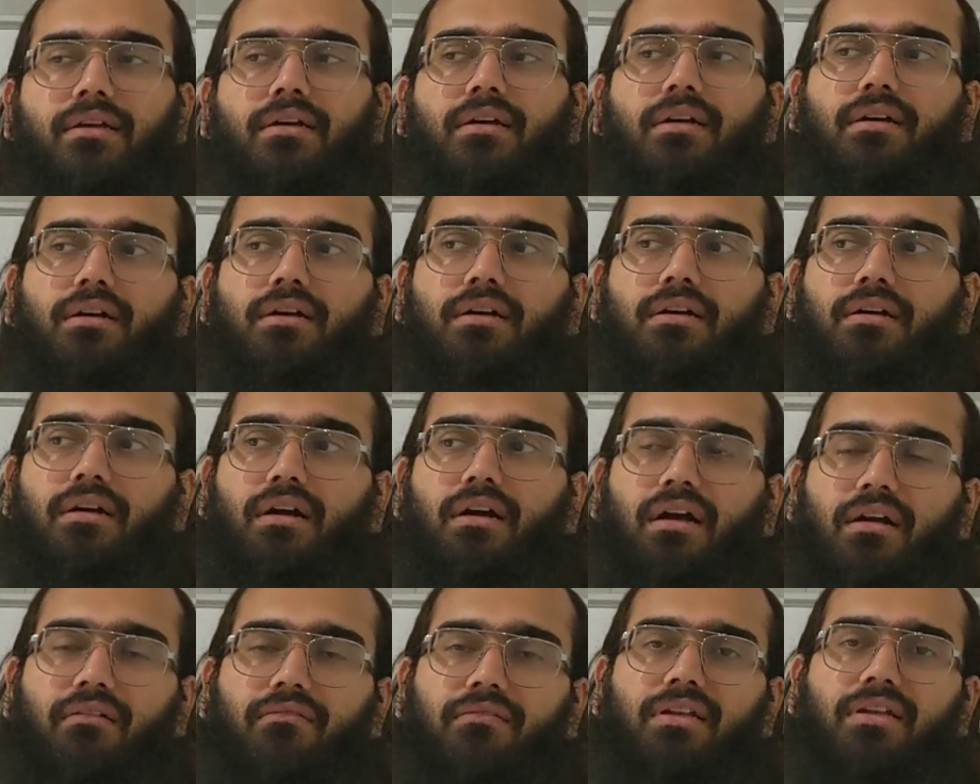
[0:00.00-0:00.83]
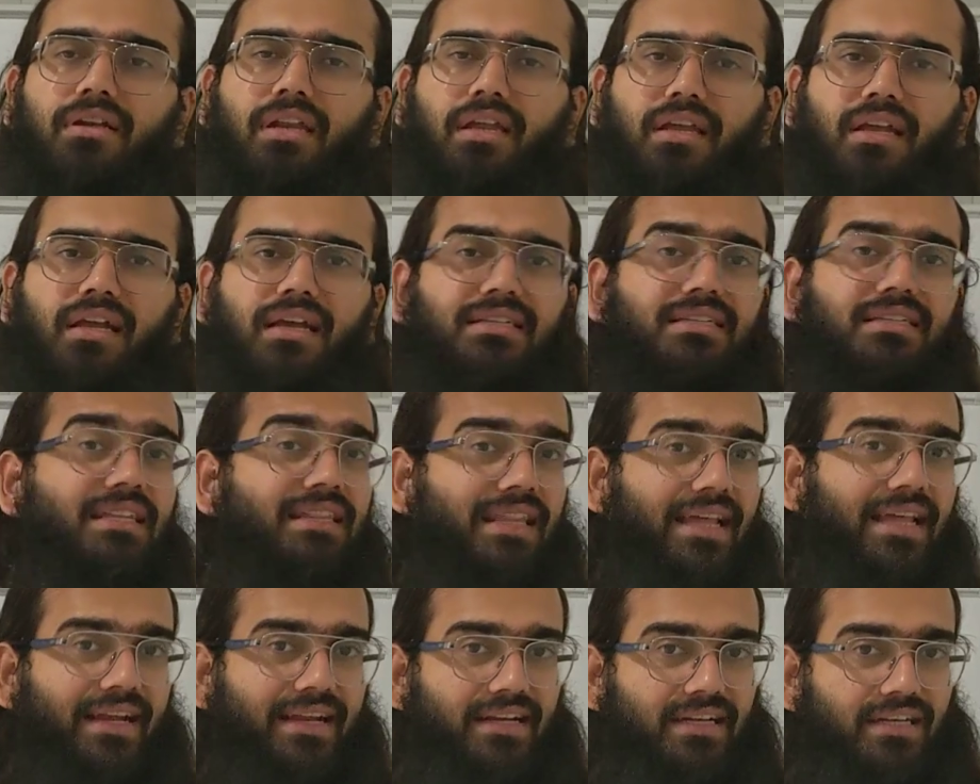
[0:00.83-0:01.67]
I will take as a
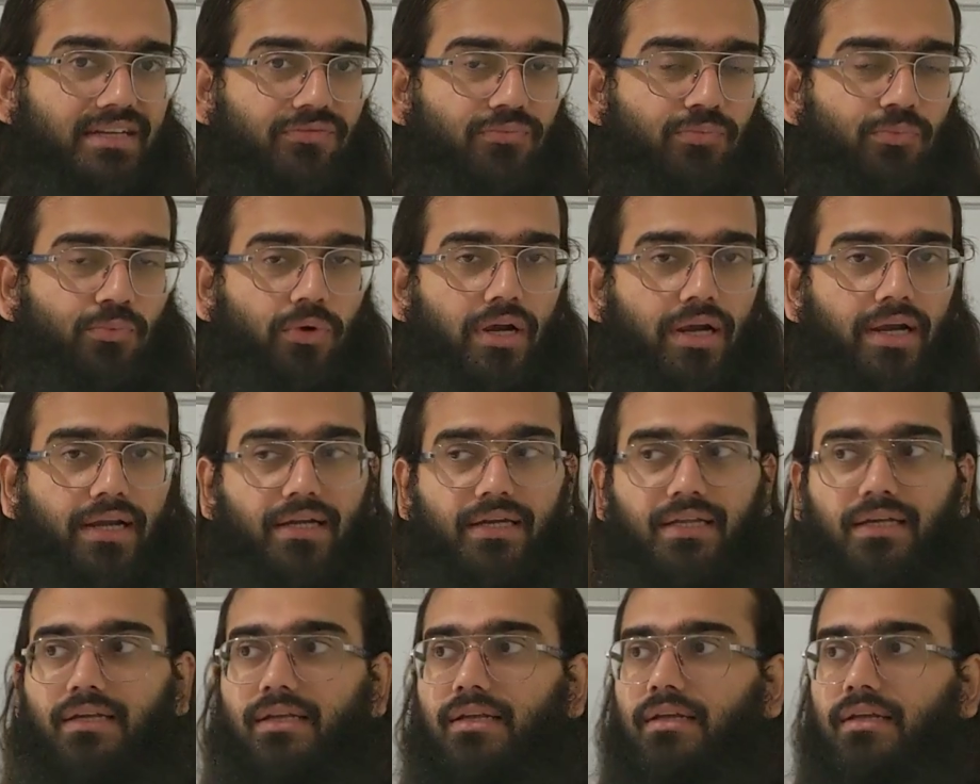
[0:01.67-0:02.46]
negative point.